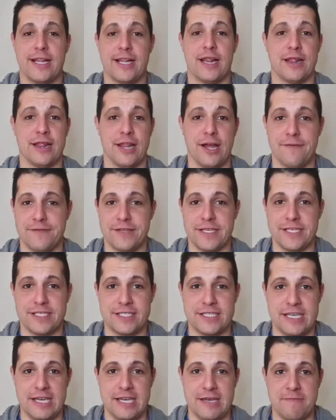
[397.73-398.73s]
Love this
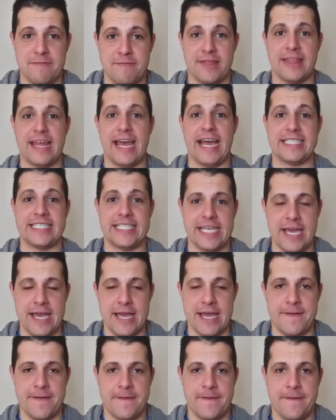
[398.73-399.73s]
team. That's
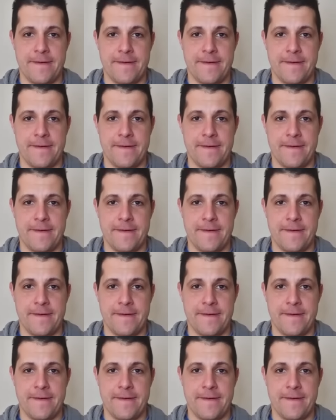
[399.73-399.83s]
it.